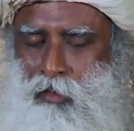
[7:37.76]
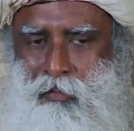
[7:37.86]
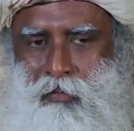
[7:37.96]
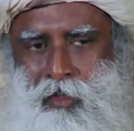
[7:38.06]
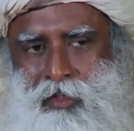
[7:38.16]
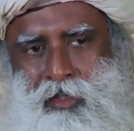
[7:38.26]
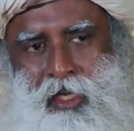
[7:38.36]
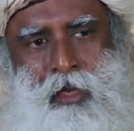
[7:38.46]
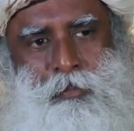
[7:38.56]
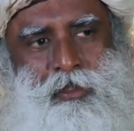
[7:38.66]
What
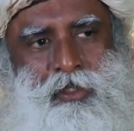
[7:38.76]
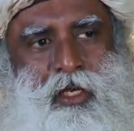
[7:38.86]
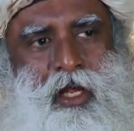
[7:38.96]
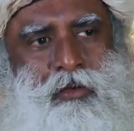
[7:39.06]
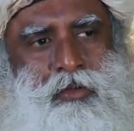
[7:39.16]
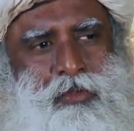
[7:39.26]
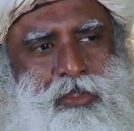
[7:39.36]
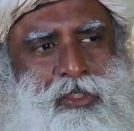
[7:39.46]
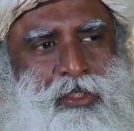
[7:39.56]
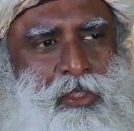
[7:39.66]
happens around you
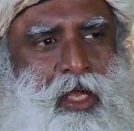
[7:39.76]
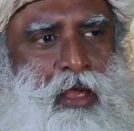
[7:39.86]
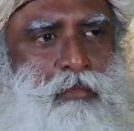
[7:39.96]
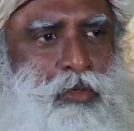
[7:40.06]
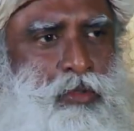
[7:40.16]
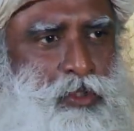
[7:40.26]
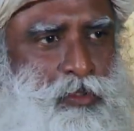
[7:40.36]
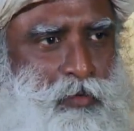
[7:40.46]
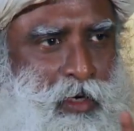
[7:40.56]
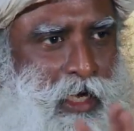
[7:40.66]
is just the
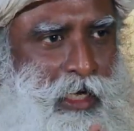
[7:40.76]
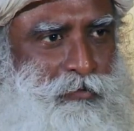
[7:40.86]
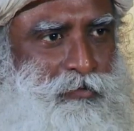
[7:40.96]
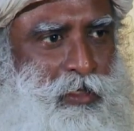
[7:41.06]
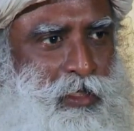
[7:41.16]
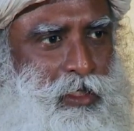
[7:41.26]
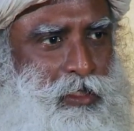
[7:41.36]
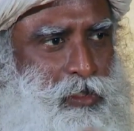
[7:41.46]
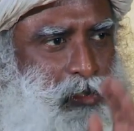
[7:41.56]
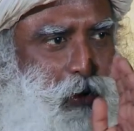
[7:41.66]
ambience for life.
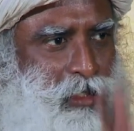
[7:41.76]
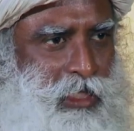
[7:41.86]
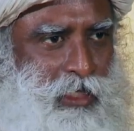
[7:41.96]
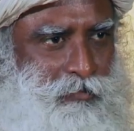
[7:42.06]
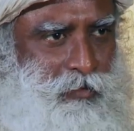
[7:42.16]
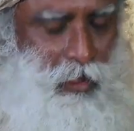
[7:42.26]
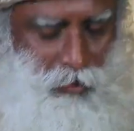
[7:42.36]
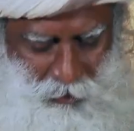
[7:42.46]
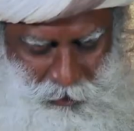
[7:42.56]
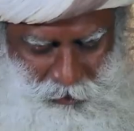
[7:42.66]
It is not life.
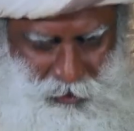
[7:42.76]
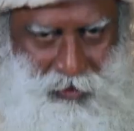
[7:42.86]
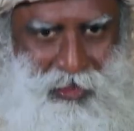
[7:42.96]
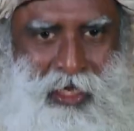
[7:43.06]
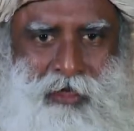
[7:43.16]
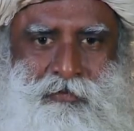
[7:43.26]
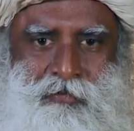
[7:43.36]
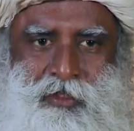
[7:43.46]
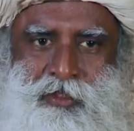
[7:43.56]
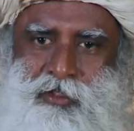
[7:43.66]
This is life,
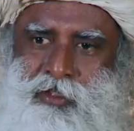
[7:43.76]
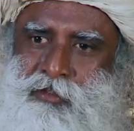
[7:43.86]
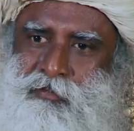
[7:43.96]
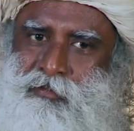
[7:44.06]
isn't it?